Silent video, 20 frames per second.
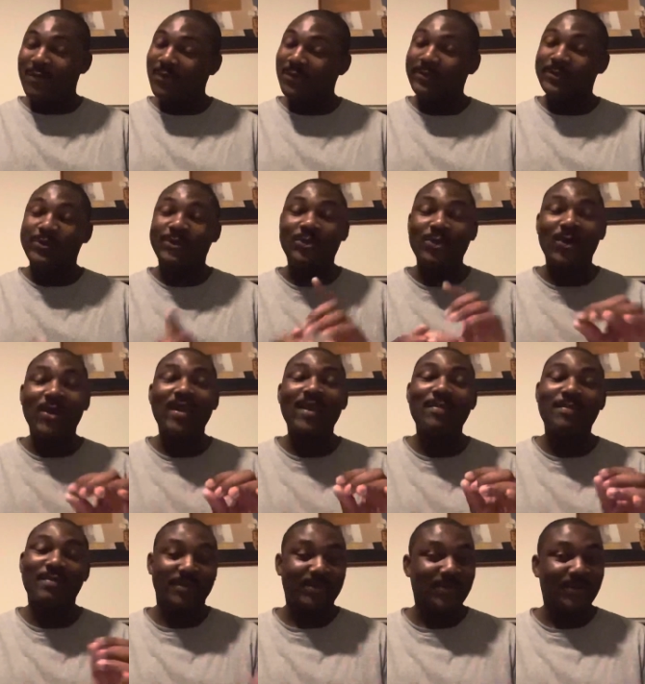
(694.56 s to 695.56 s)
Shortly
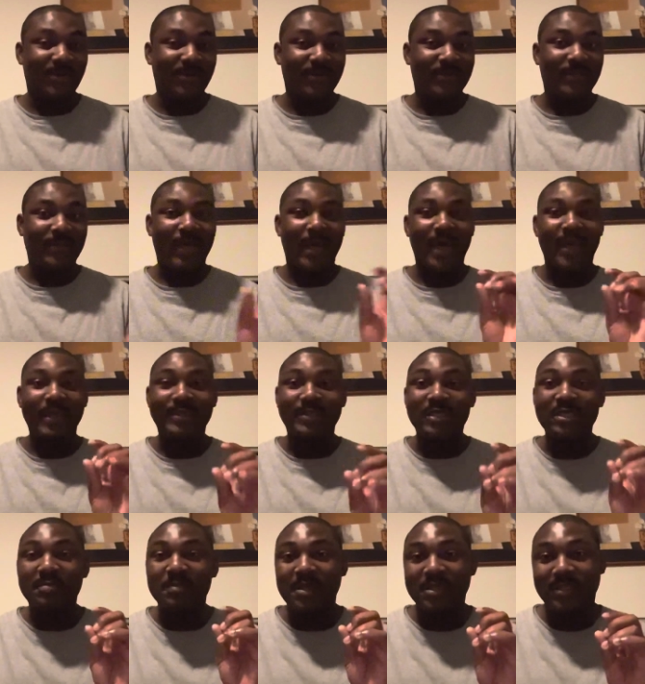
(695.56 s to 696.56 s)
before, I had
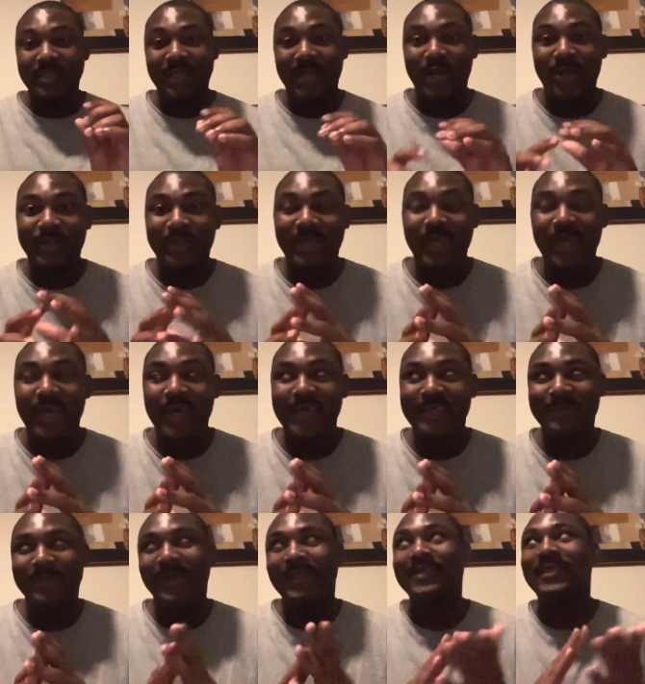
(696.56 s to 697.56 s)
just mentioned that nothing
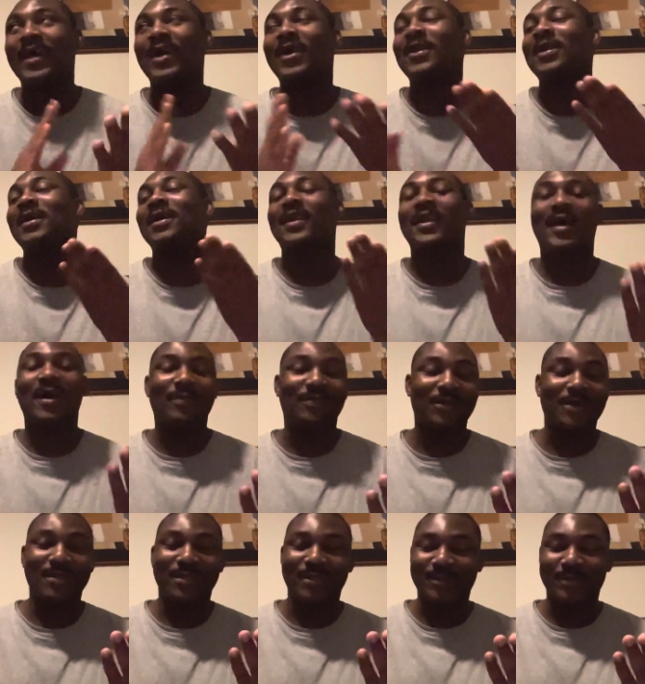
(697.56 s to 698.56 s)
spectacular had happened
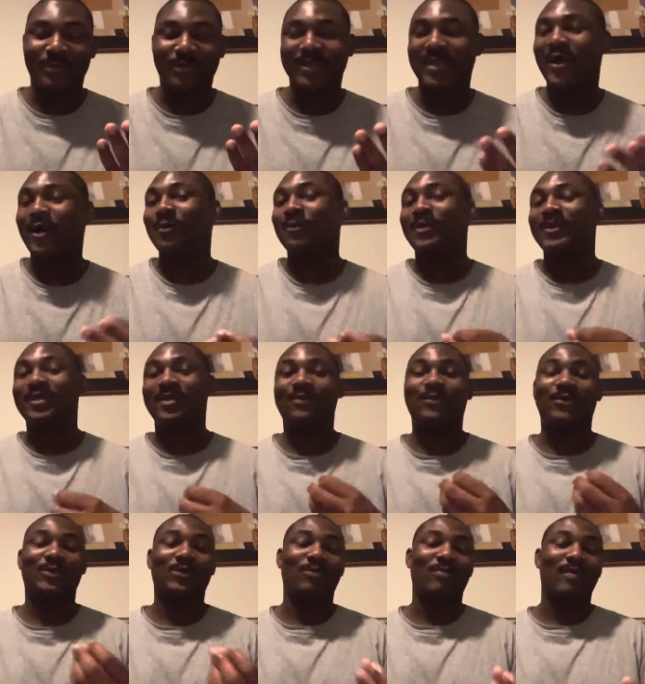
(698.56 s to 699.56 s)
in this book. I was waiting for
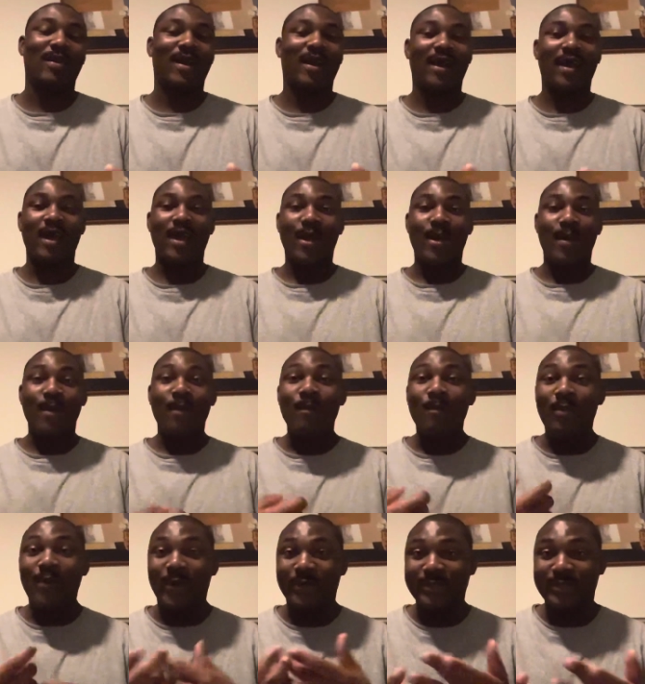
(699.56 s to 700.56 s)
some like
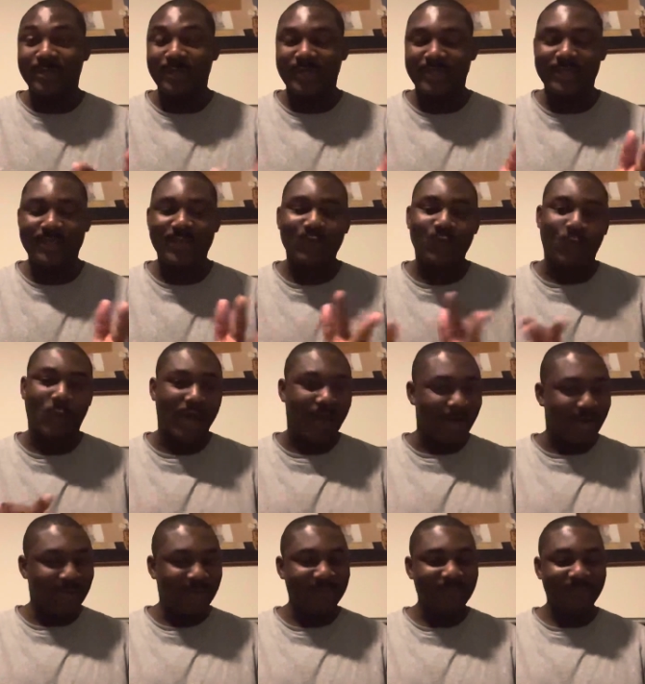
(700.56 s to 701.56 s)
plot twist.
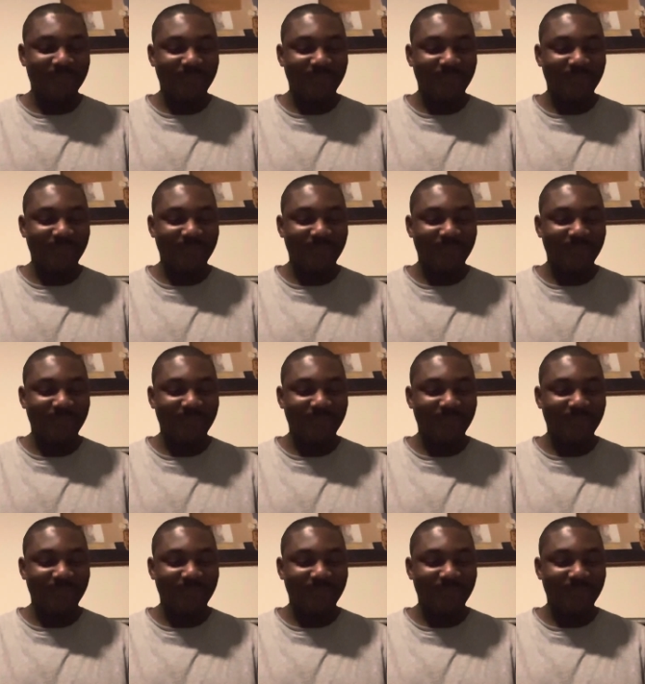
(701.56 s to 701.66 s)
Well,